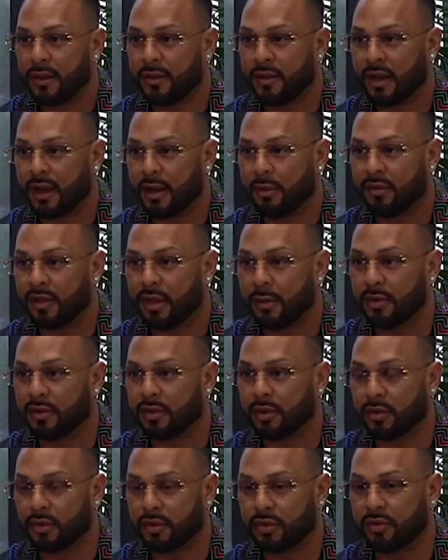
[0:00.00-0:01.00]
that I was able to
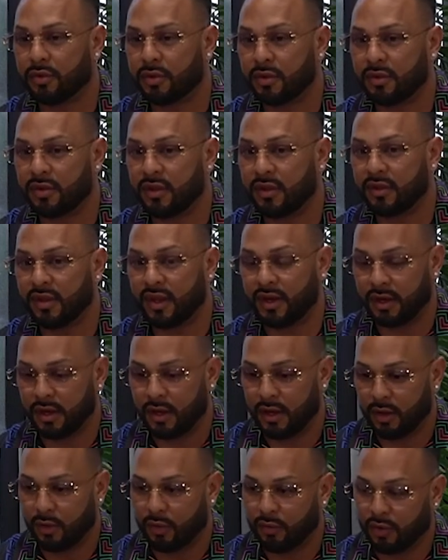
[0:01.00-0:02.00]
go through those things and
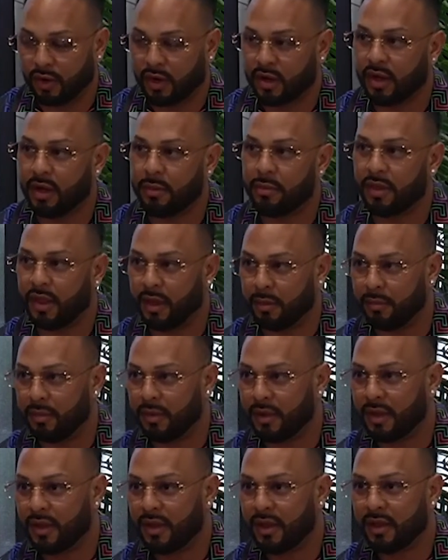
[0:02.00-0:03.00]
overcome them.
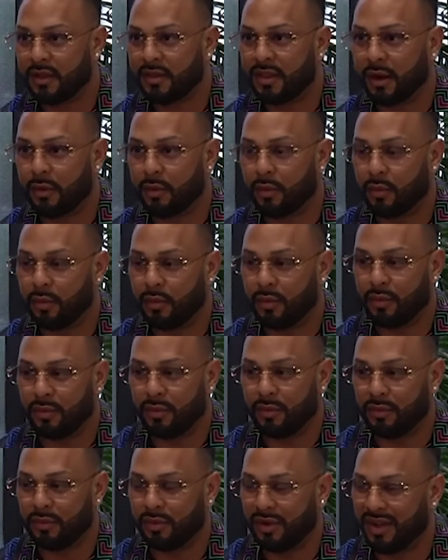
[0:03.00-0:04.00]
That
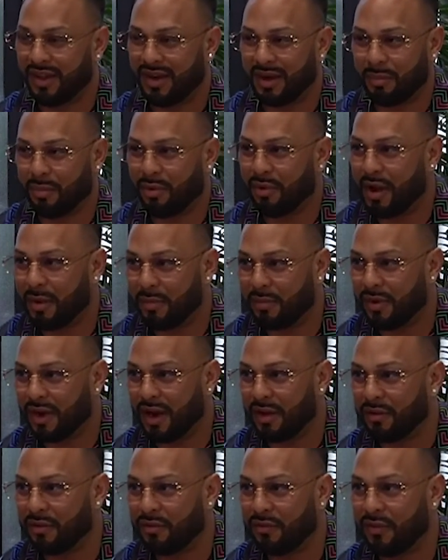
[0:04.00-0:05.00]
in a prep, when
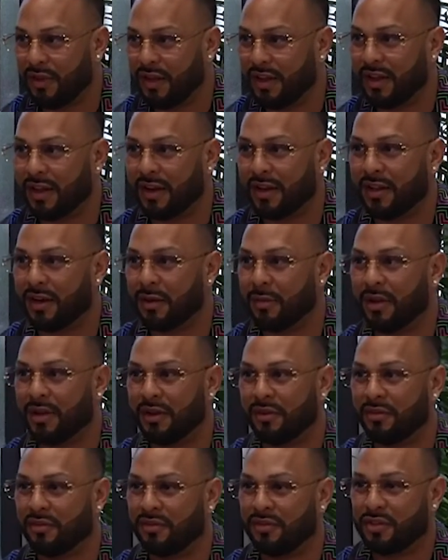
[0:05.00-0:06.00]
I was feeling a little bit
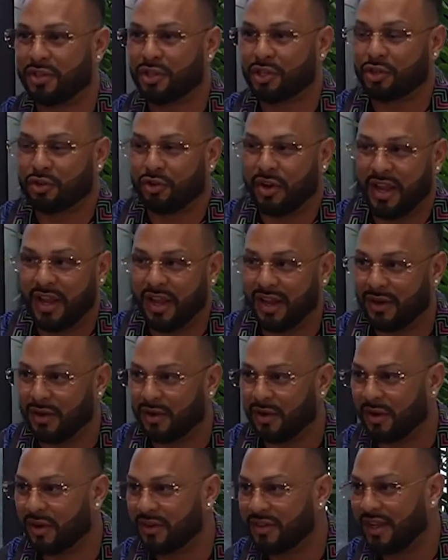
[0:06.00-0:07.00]
of strain
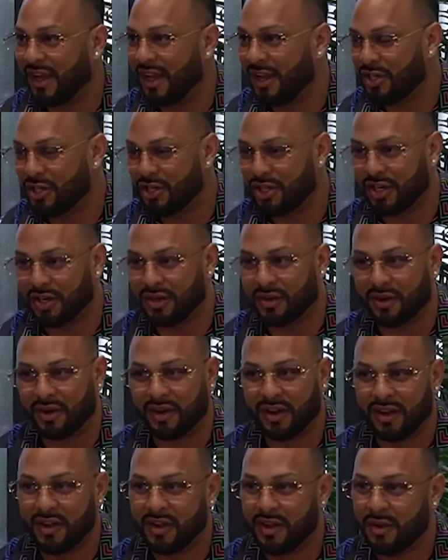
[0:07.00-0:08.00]
or tension or
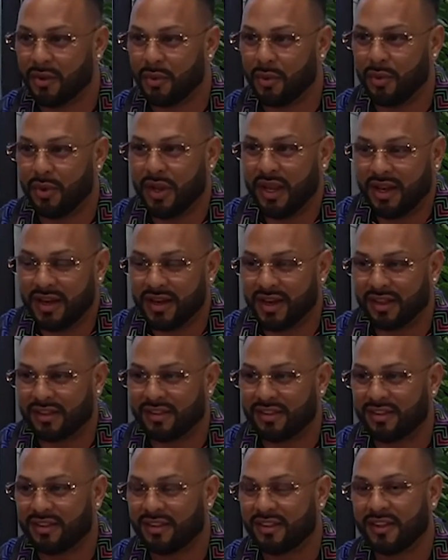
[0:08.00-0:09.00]

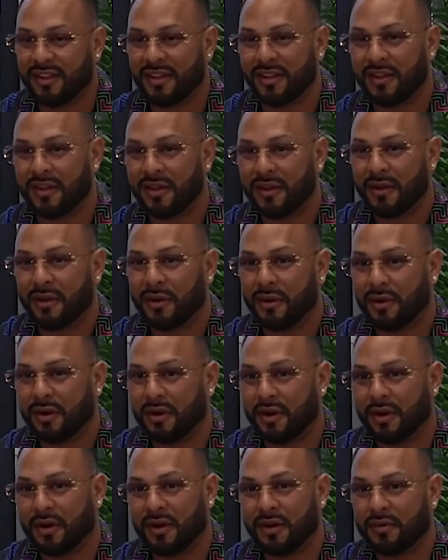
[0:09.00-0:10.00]
weakness,
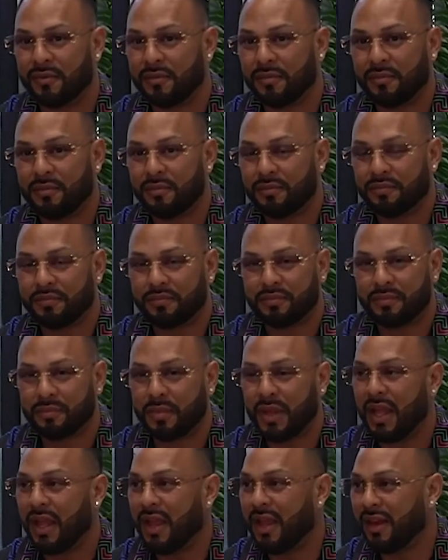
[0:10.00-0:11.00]
or
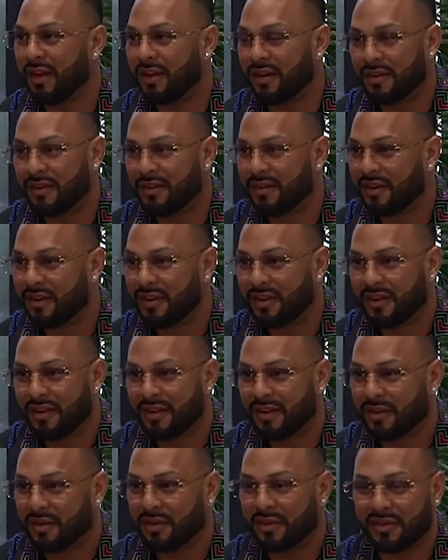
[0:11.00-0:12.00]
pain
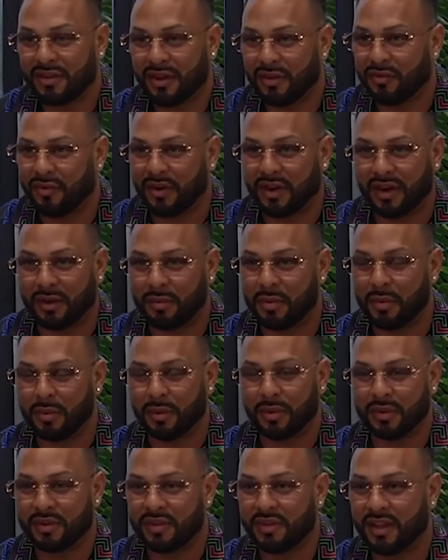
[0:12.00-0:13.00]
or suffering, like
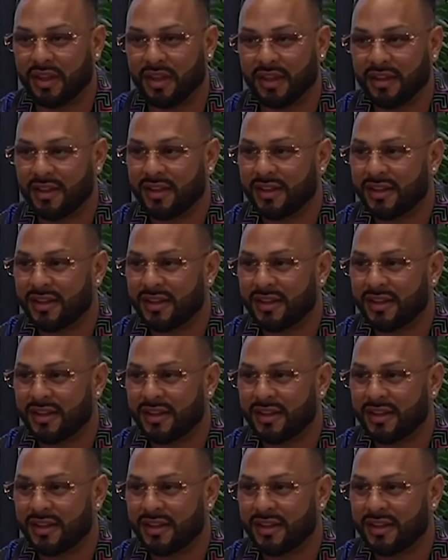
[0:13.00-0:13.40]
people would say,